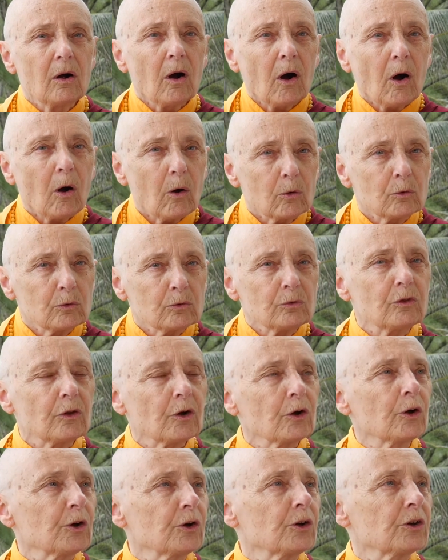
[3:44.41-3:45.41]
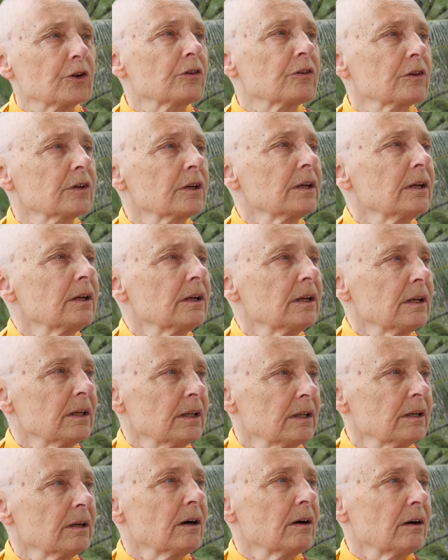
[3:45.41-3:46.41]
hold the hurt
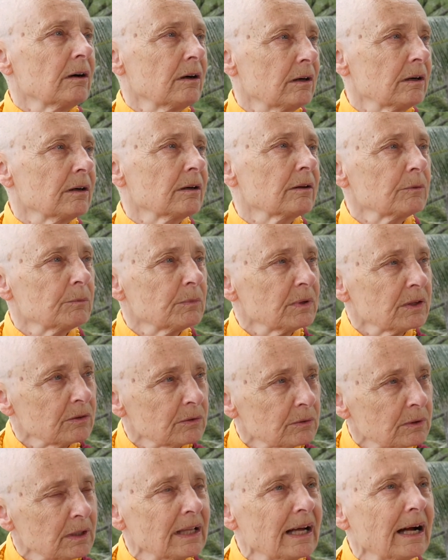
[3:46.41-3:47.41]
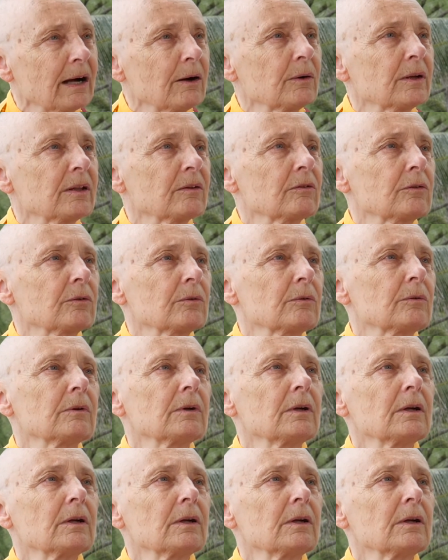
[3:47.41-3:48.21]
in our heart, but to allow it to